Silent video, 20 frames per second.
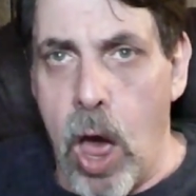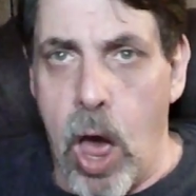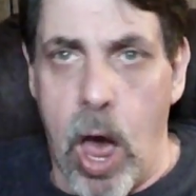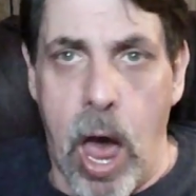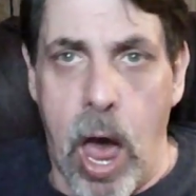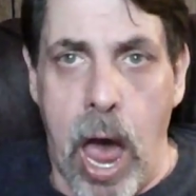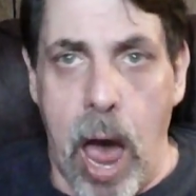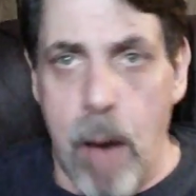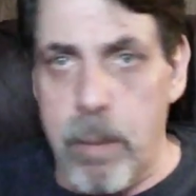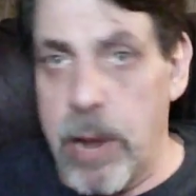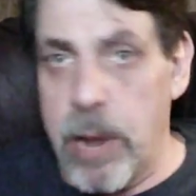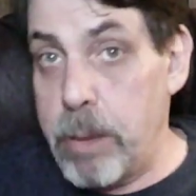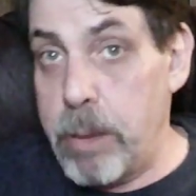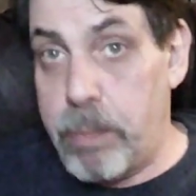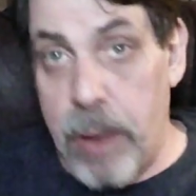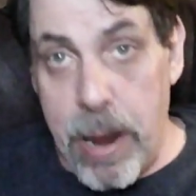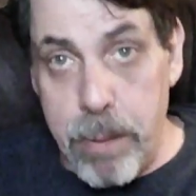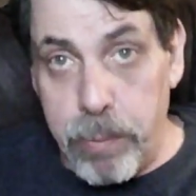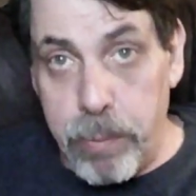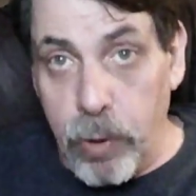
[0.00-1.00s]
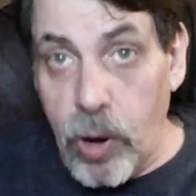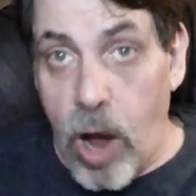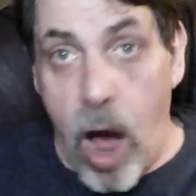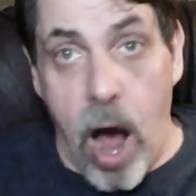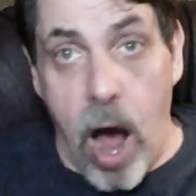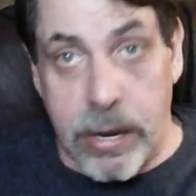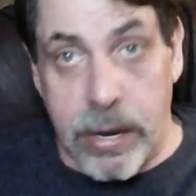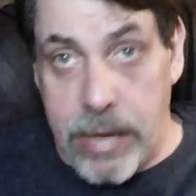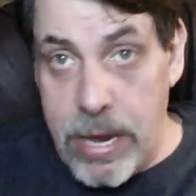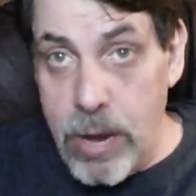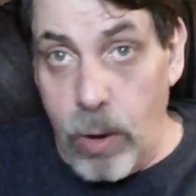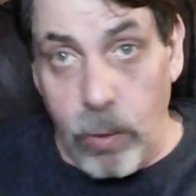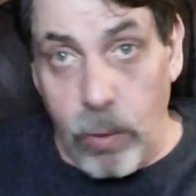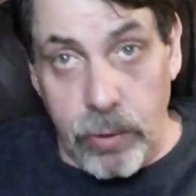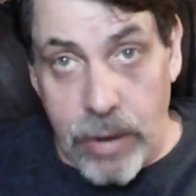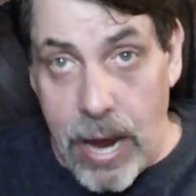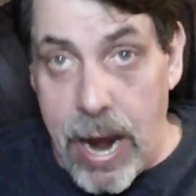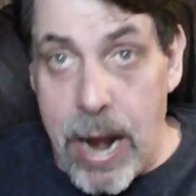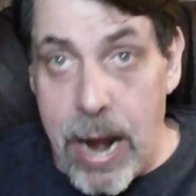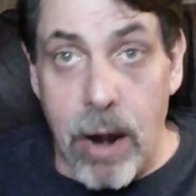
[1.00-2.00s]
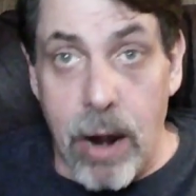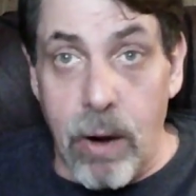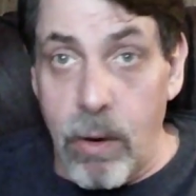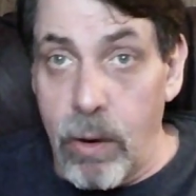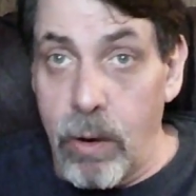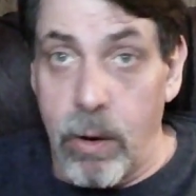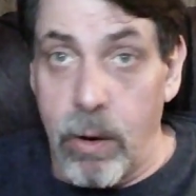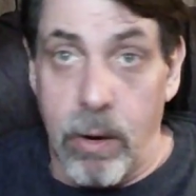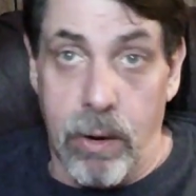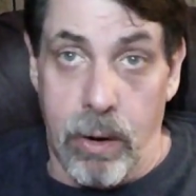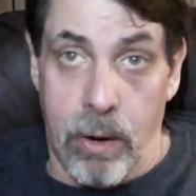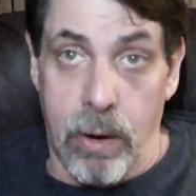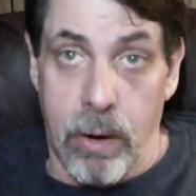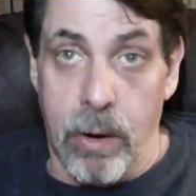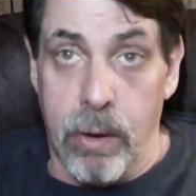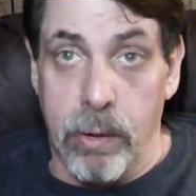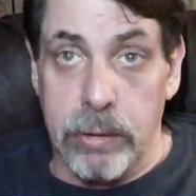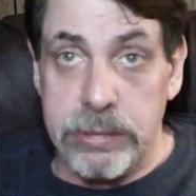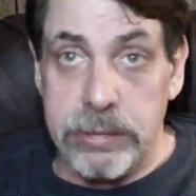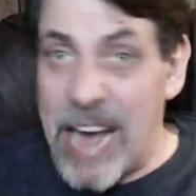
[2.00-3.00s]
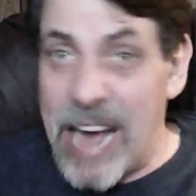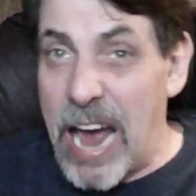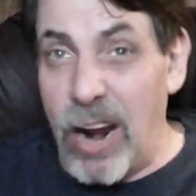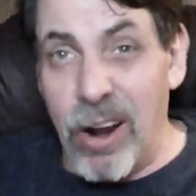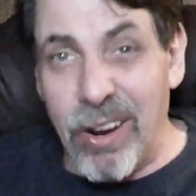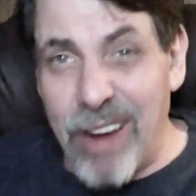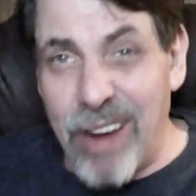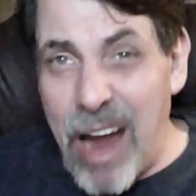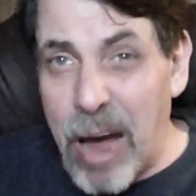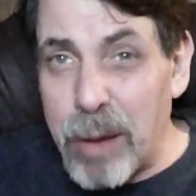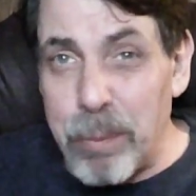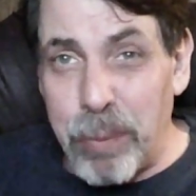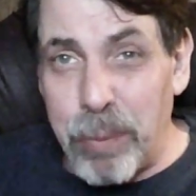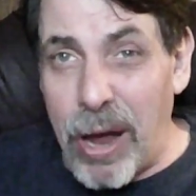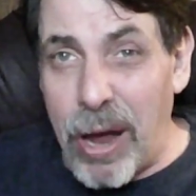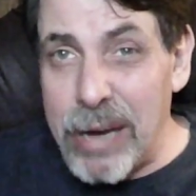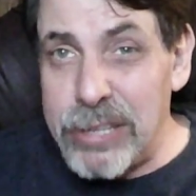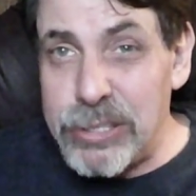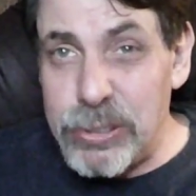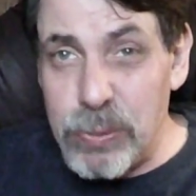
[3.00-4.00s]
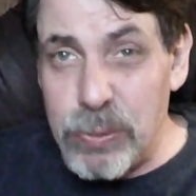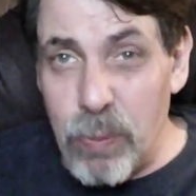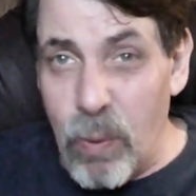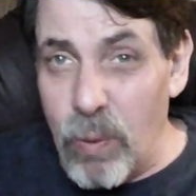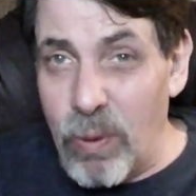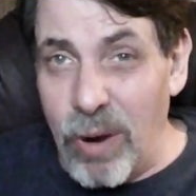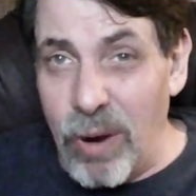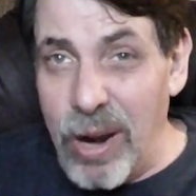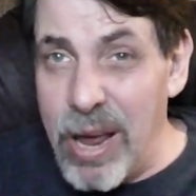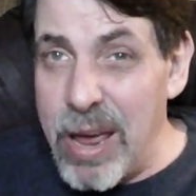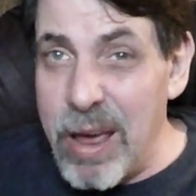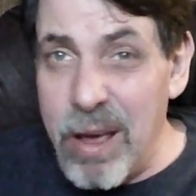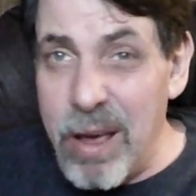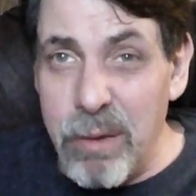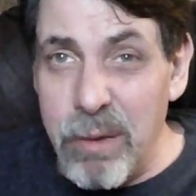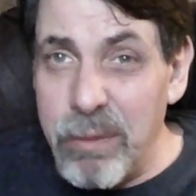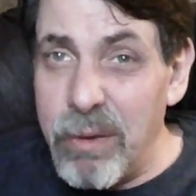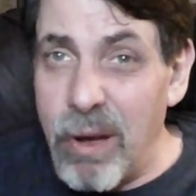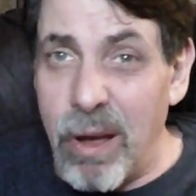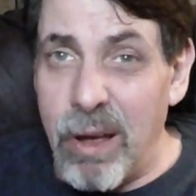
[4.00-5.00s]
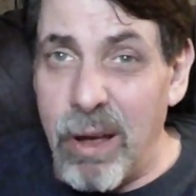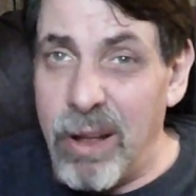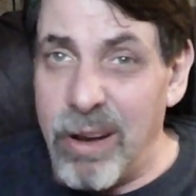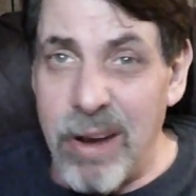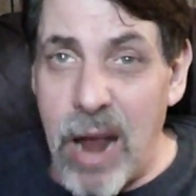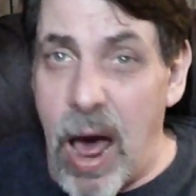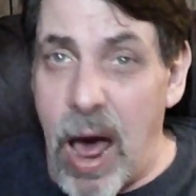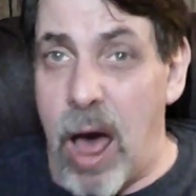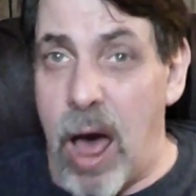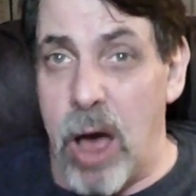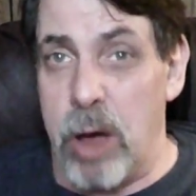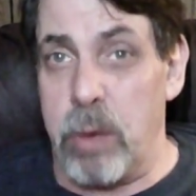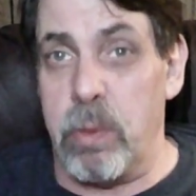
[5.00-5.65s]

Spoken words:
How many people got killed there? Did that look like a place you want to live? No.